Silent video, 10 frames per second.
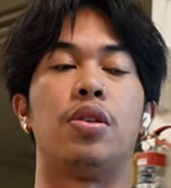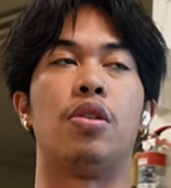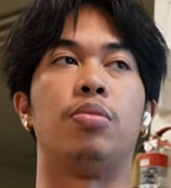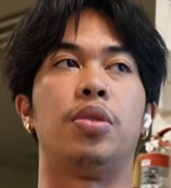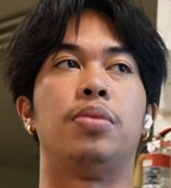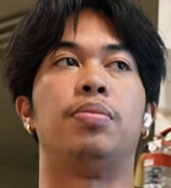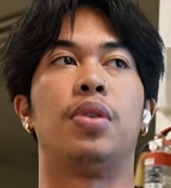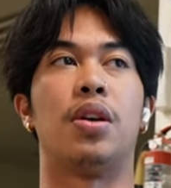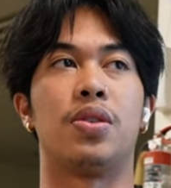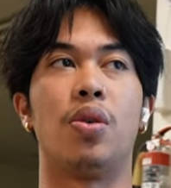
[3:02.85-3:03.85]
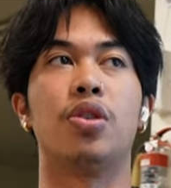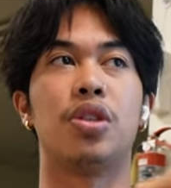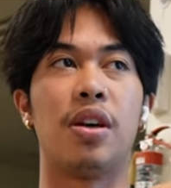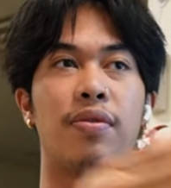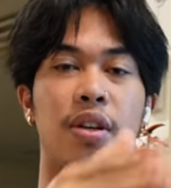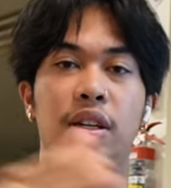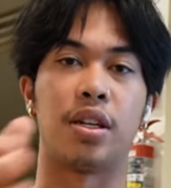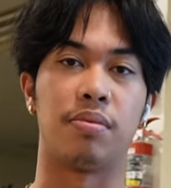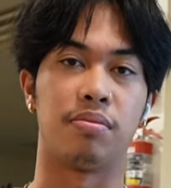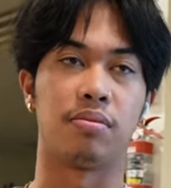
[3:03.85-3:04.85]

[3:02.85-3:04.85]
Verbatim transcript: You know what I mean? As long as you have, like,